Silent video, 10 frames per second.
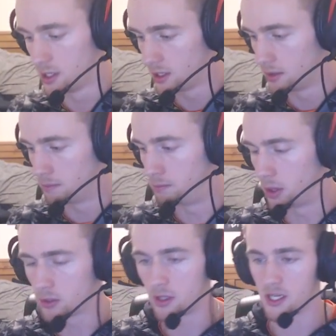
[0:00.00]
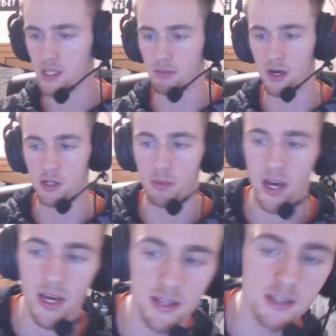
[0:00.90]
both of these
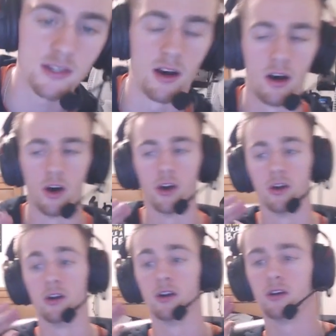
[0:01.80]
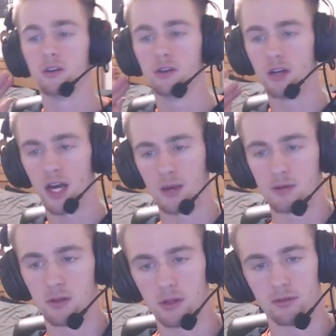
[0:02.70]
mousepads are
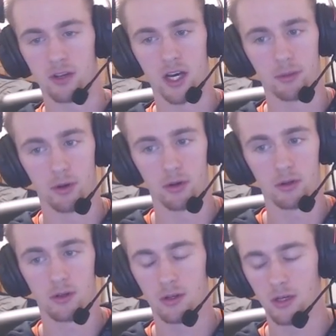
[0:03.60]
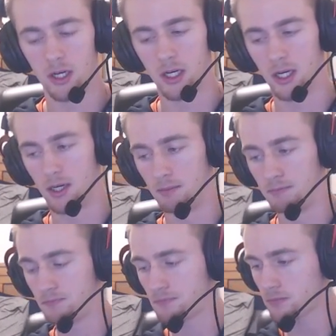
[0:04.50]
absolutely phenomenal. Um,
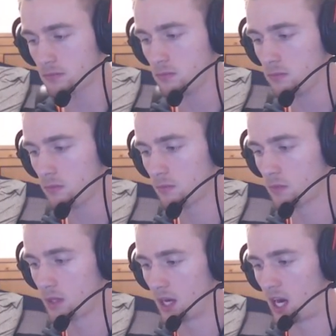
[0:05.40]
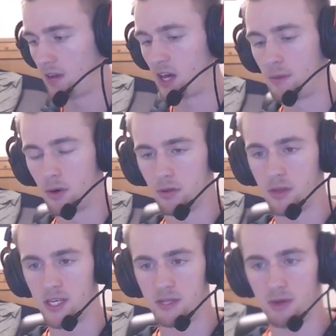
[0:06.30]
I've had both of
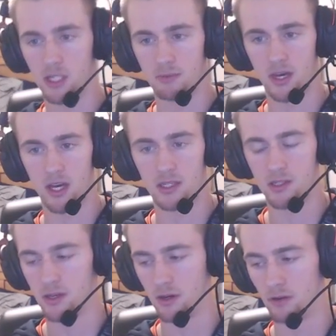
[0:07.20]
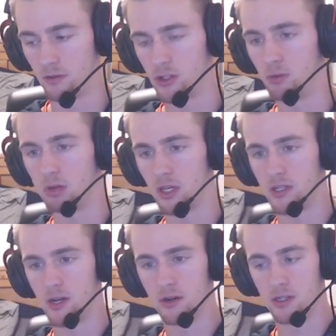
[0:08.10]
these mouse pads, for 2+
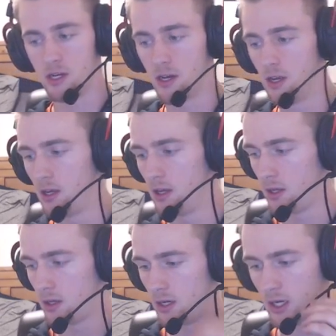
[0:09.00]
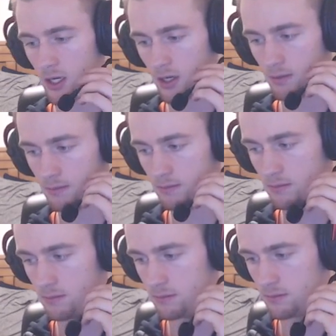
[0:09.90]
years. Um,
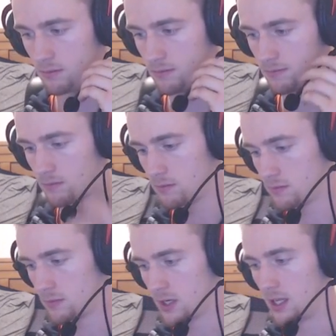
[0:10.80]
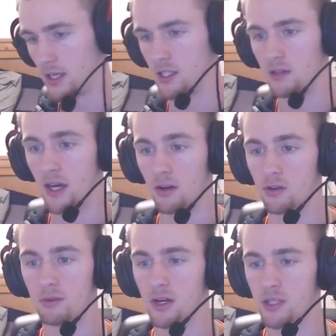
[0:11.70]
I go
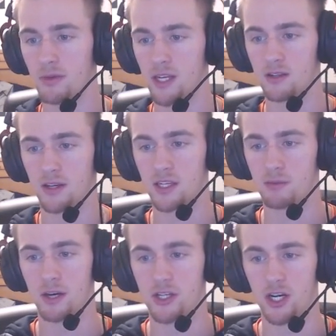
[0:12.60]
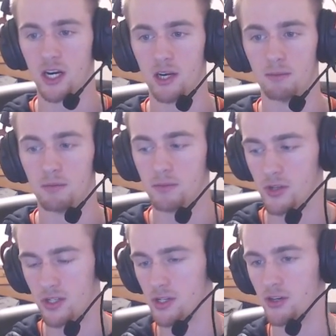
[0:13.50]
through mouse pads like it's my job,
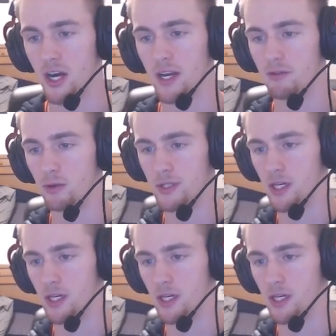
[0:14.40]
just to try different ones out,